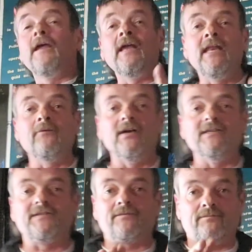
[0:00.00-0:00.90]

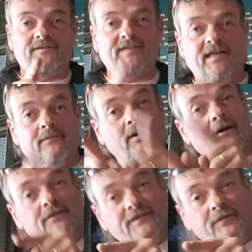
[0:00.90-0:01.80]
Anyways, second
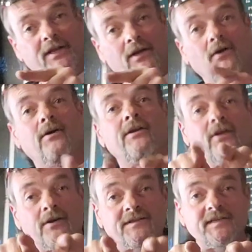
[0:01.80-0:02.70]
part of this video,
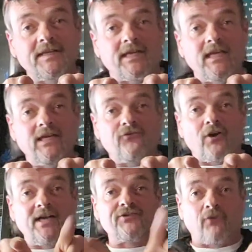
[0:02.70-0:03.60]
you're going to see the Keene
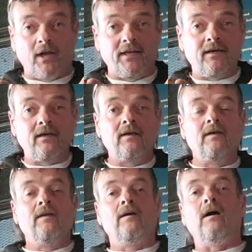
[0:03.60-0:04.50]
dredge running.
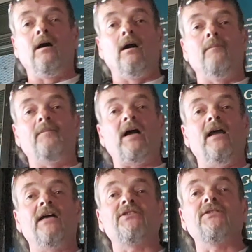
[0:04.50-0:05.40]

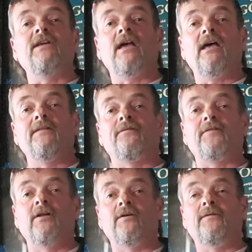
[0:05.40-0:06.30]
I actually had the
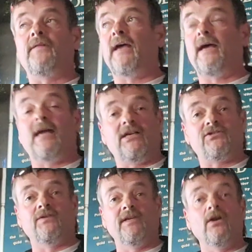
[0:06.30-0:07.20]
fella that
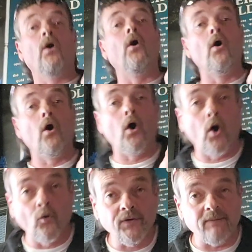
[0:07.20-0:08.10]
actually
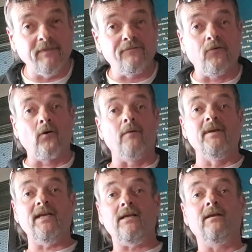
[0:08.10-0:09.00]
owned it before
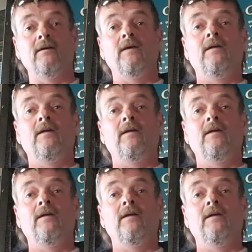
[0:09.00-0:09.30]
me.